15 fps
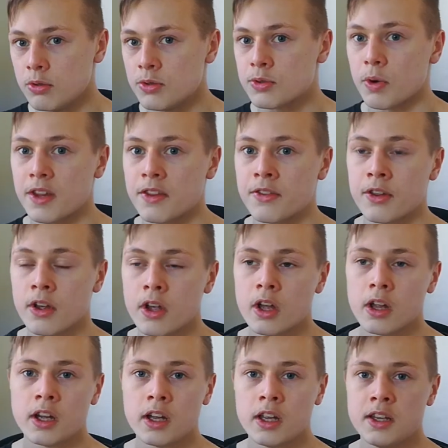with
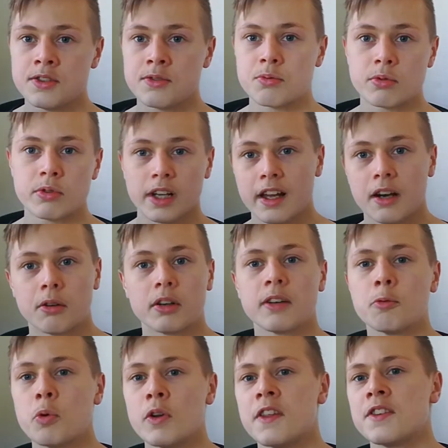
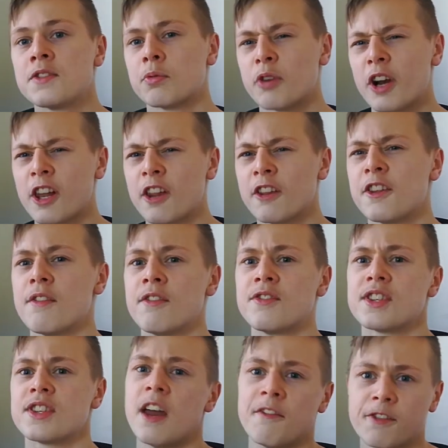his relatives
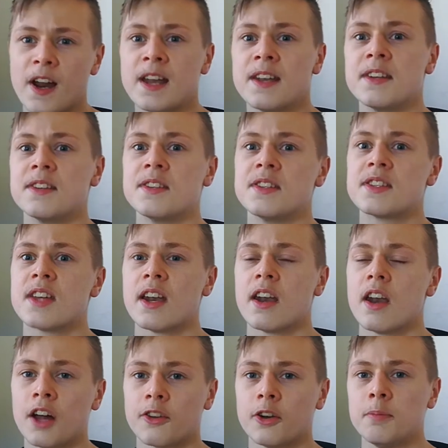and friends and
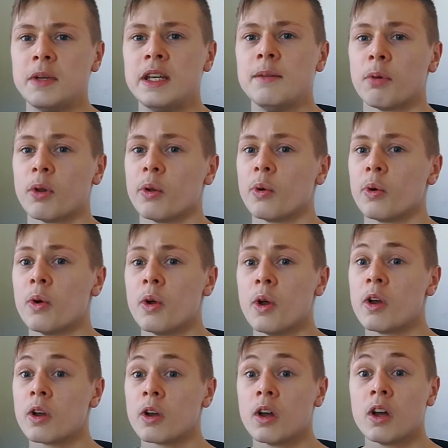other people,
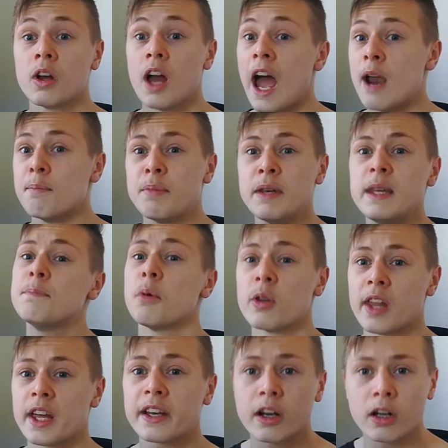and people
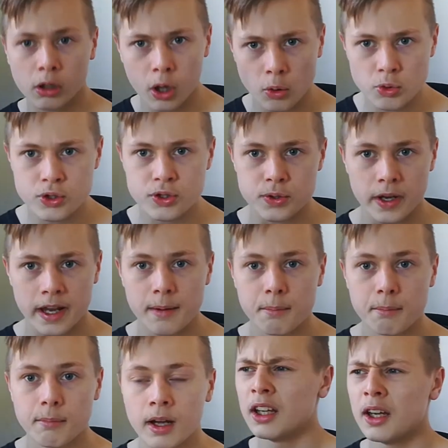like close to him.
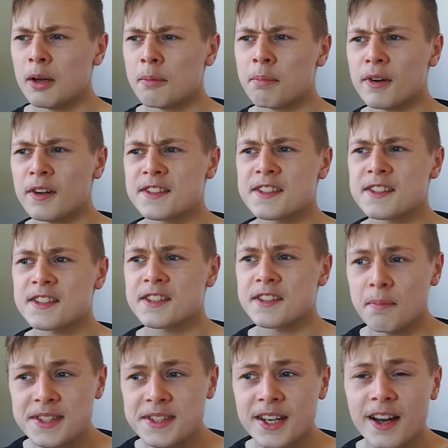But
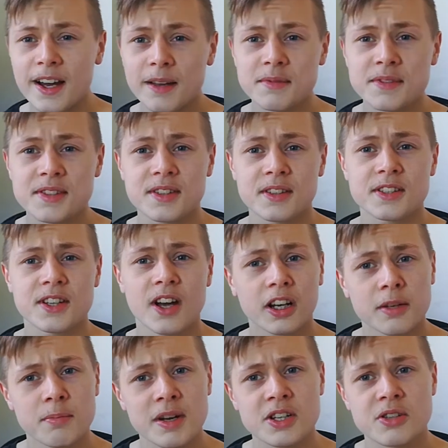sometimes the
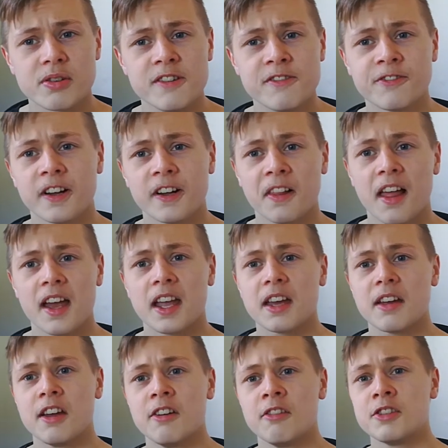documentary felt
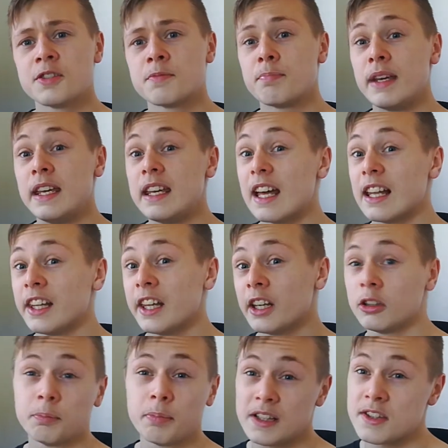like it was being a
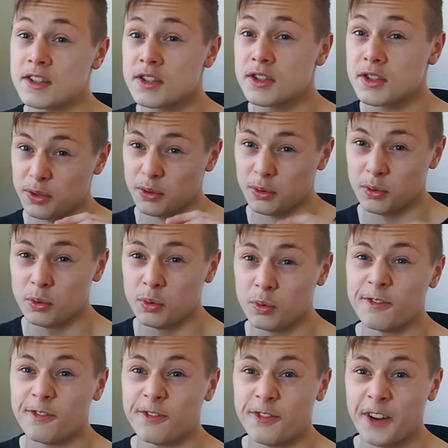little bit too
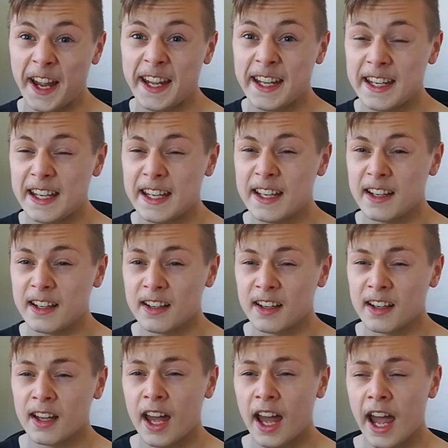vague
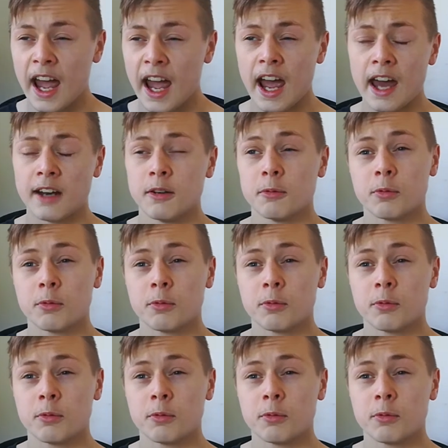and